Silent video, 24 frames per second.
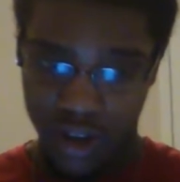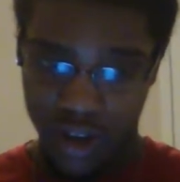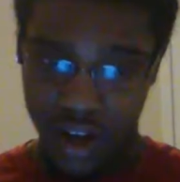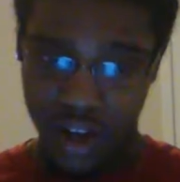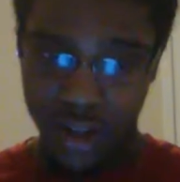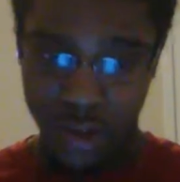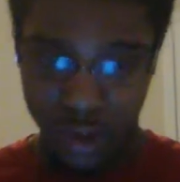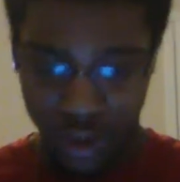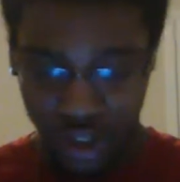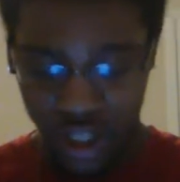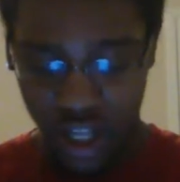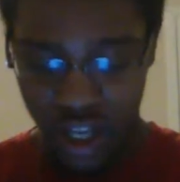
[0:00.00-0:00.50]

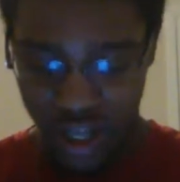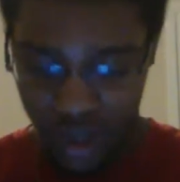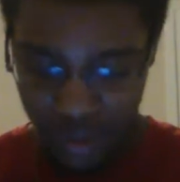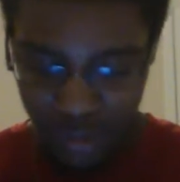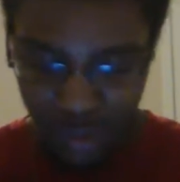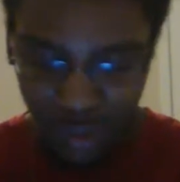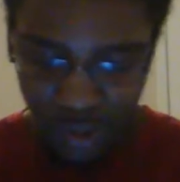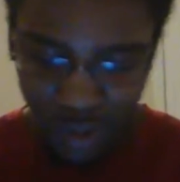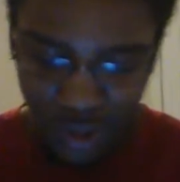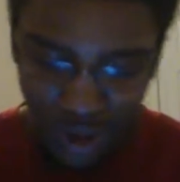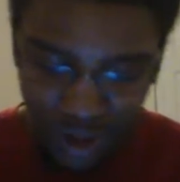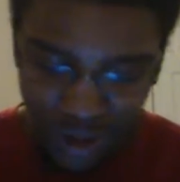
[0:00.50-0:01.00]

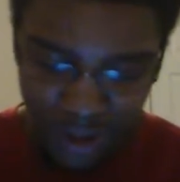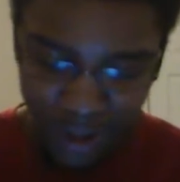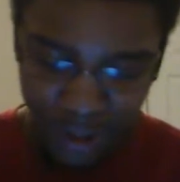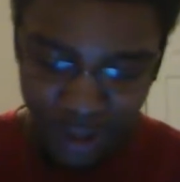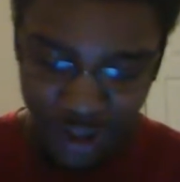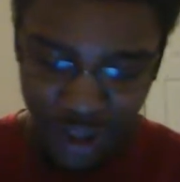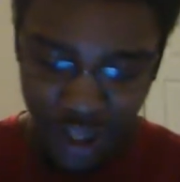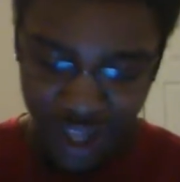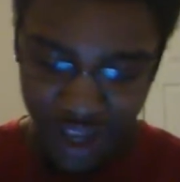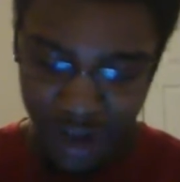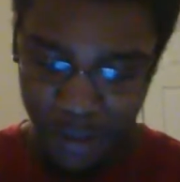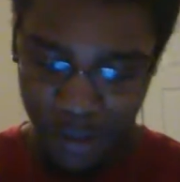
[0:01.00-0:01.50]
Understandable. I'm not
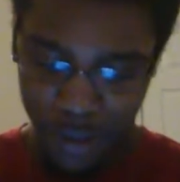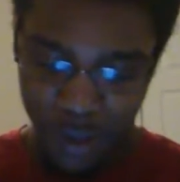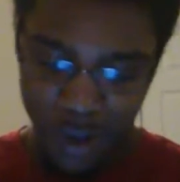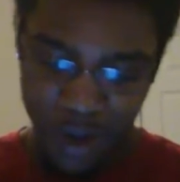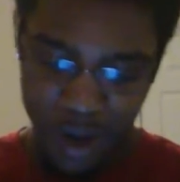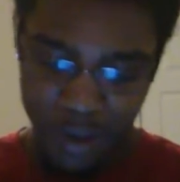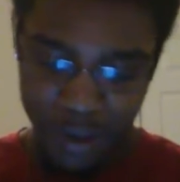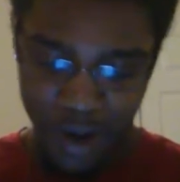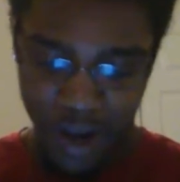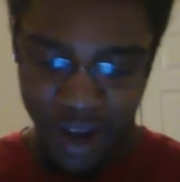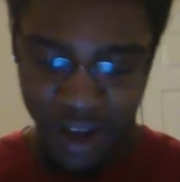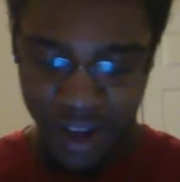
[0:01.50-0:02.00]

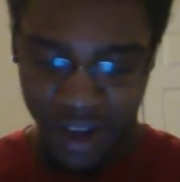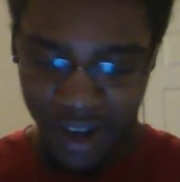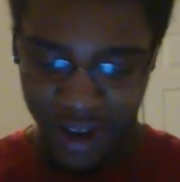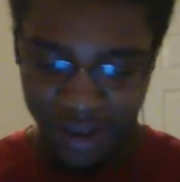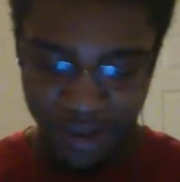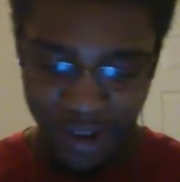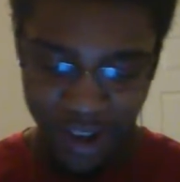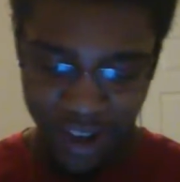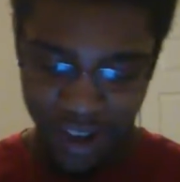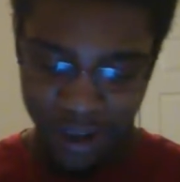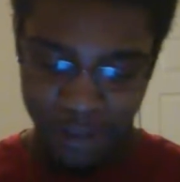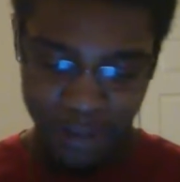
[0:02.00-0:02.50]

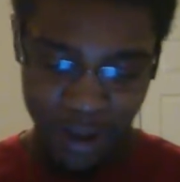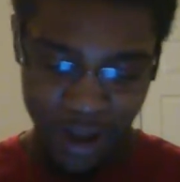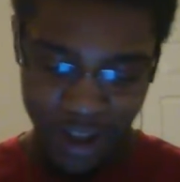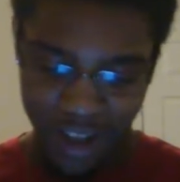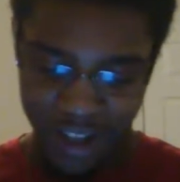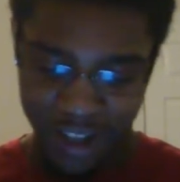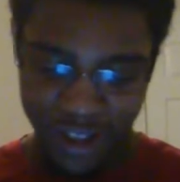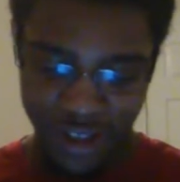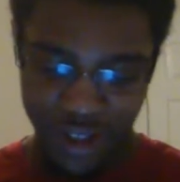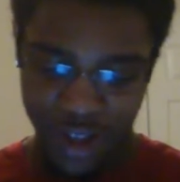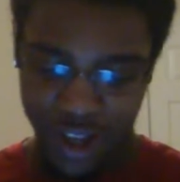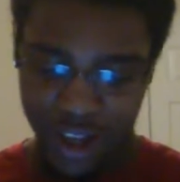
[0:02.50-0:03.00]
even
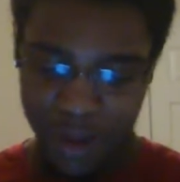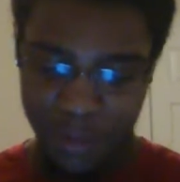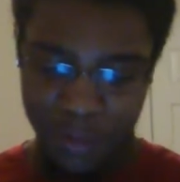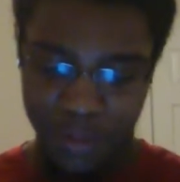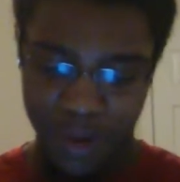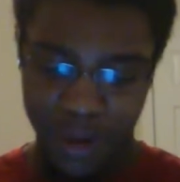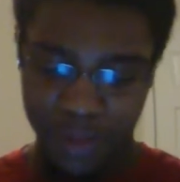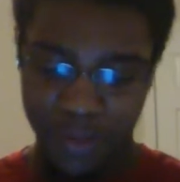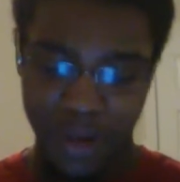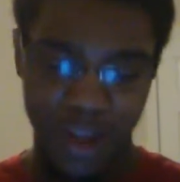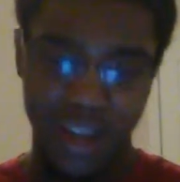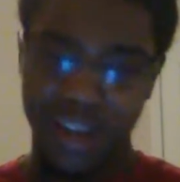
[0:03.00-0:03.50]
gonna try
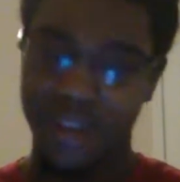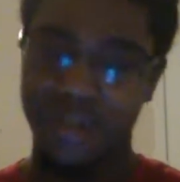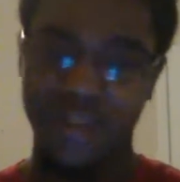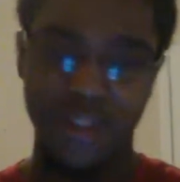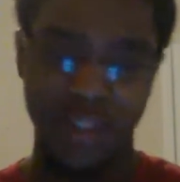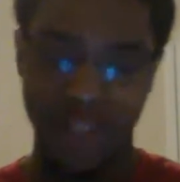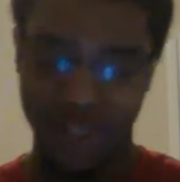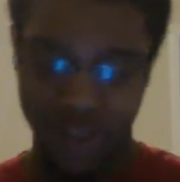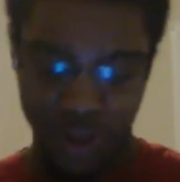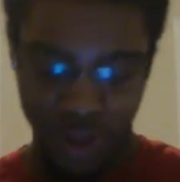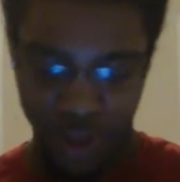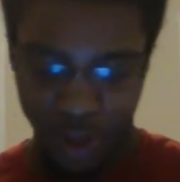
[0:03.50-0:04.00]

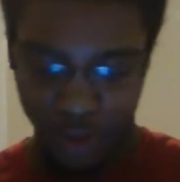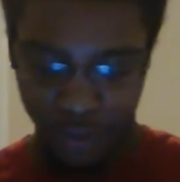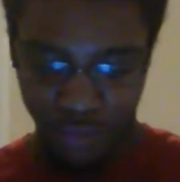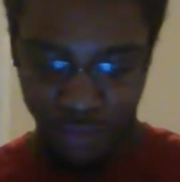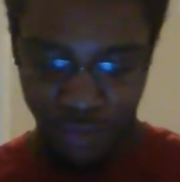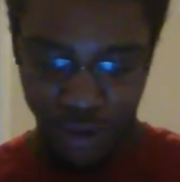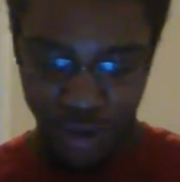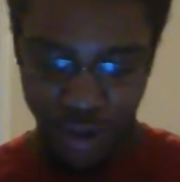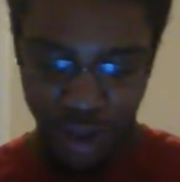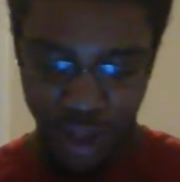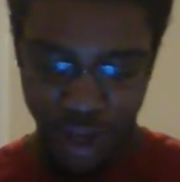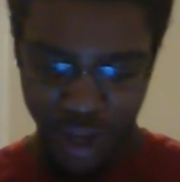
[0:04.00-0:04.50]
to
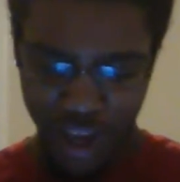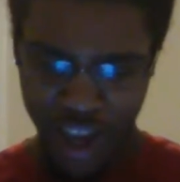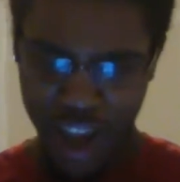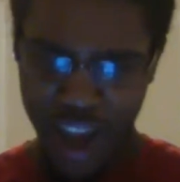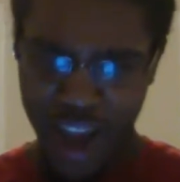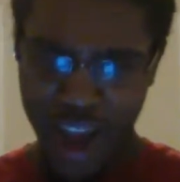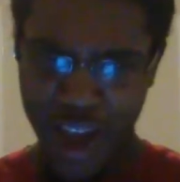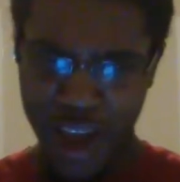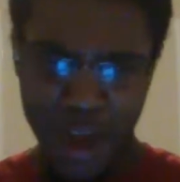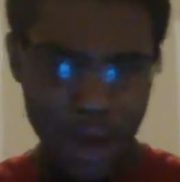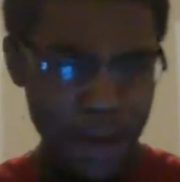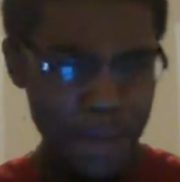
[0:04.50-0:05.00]
front like,
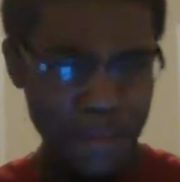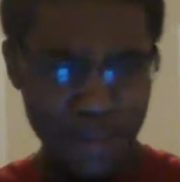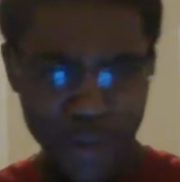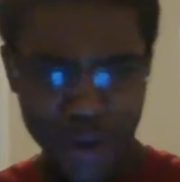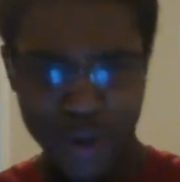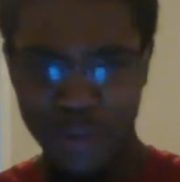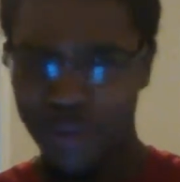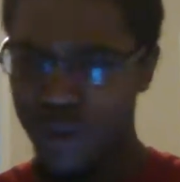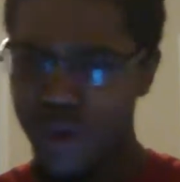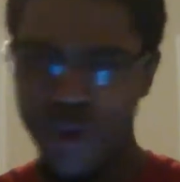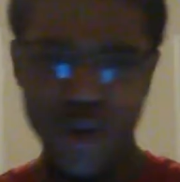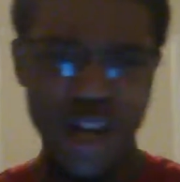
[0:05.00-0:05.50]
hey,
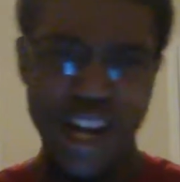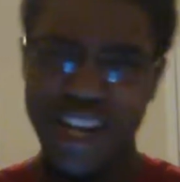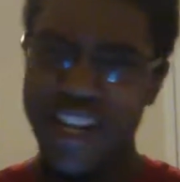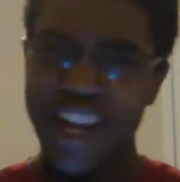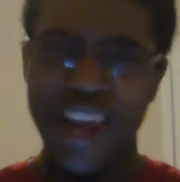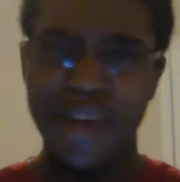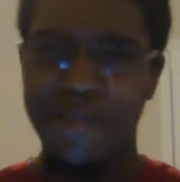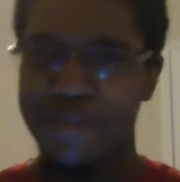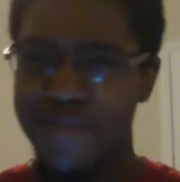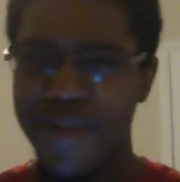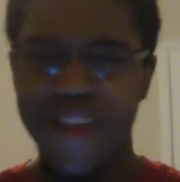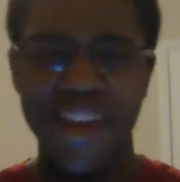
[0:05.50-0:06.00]
Book of Moon ain't
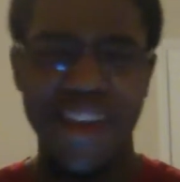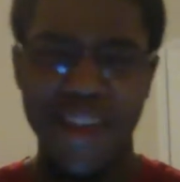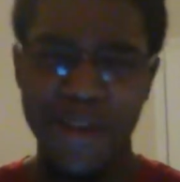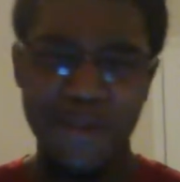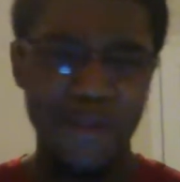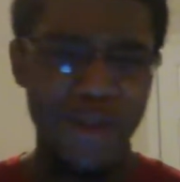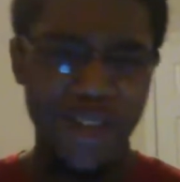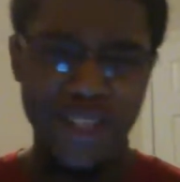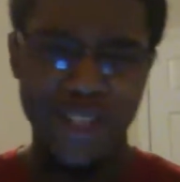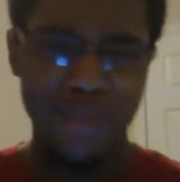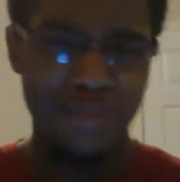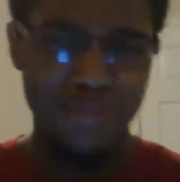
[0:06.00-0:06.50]
that
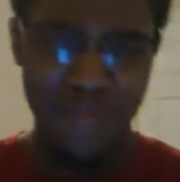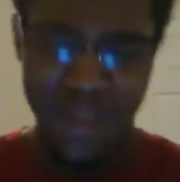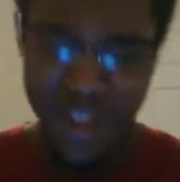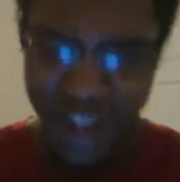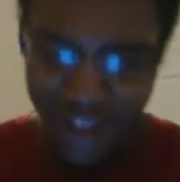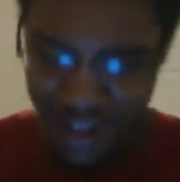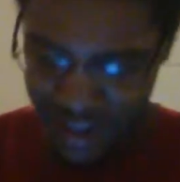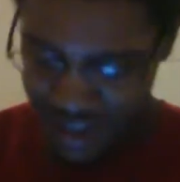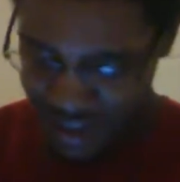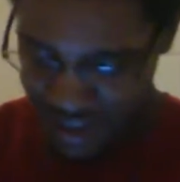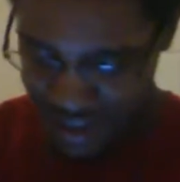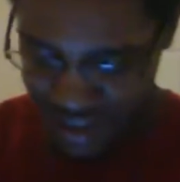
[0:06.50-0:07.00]
bad. What is it,
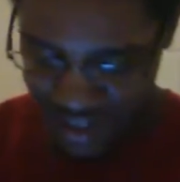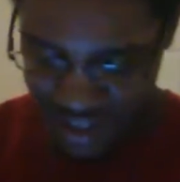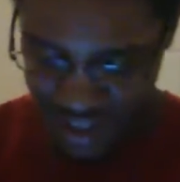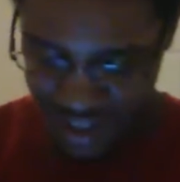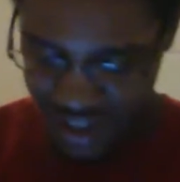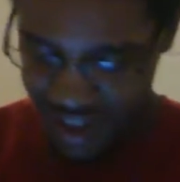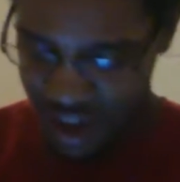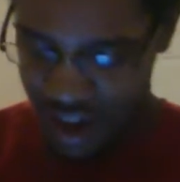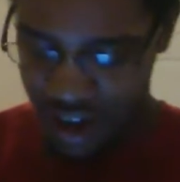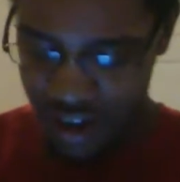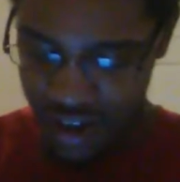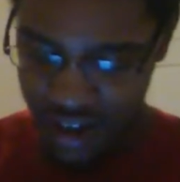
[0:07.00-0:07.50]
man?
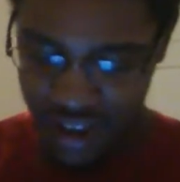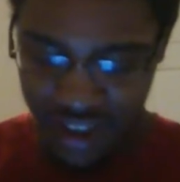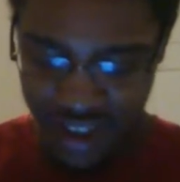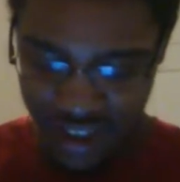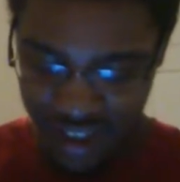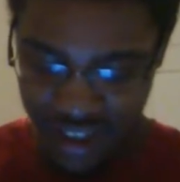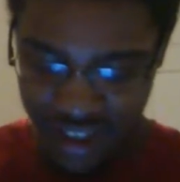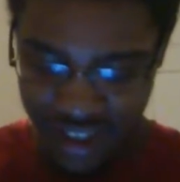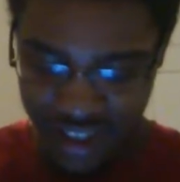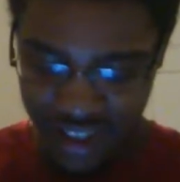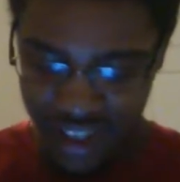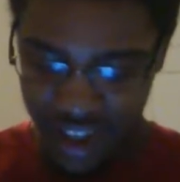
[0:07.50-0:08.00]
No, it
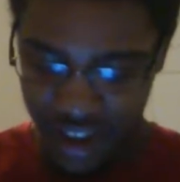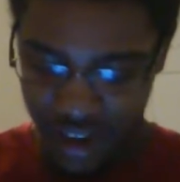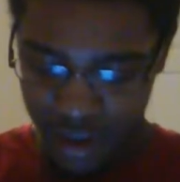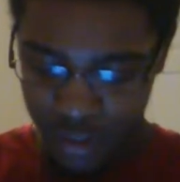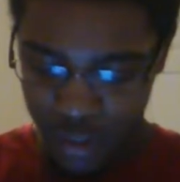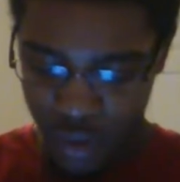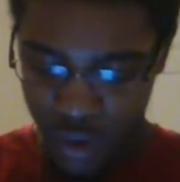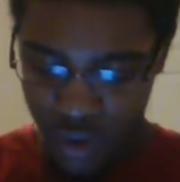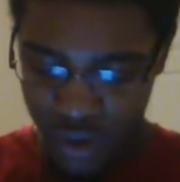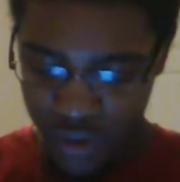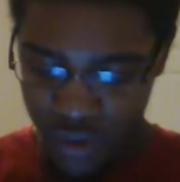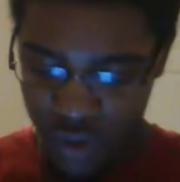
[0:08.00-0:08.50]
is
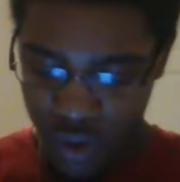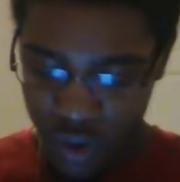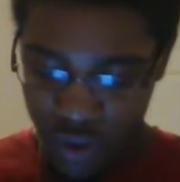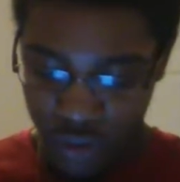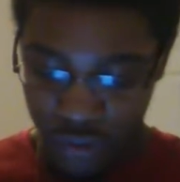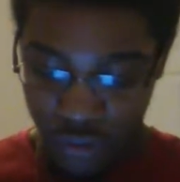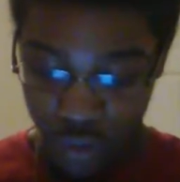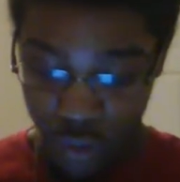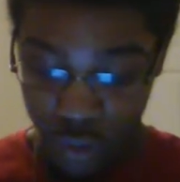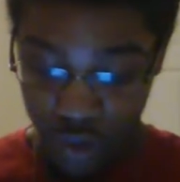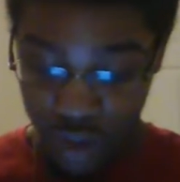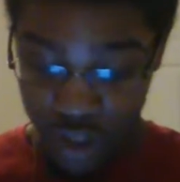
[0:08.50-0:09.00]
terrible.
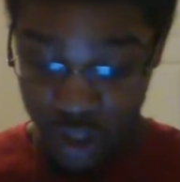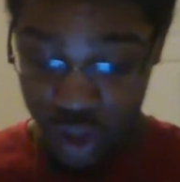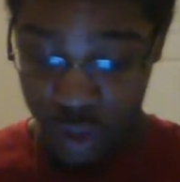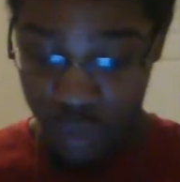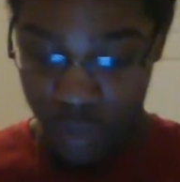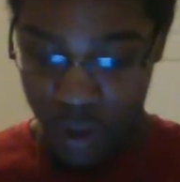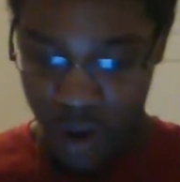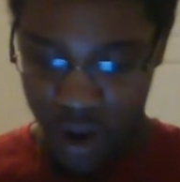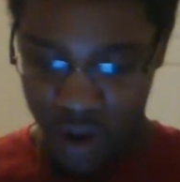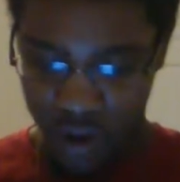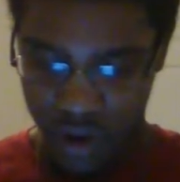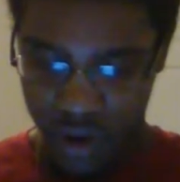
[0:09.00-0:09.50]
Foolish
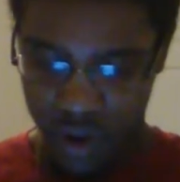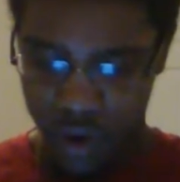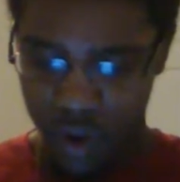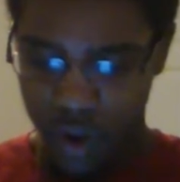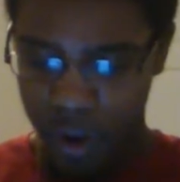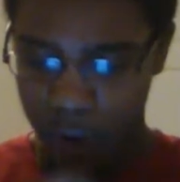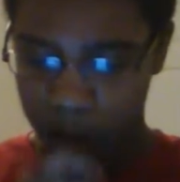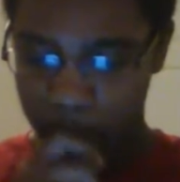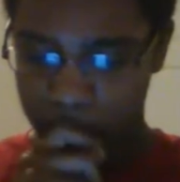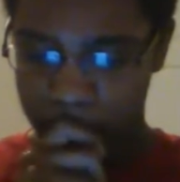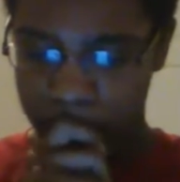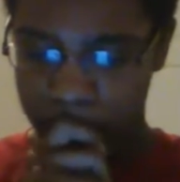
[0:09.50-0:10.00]
Burial.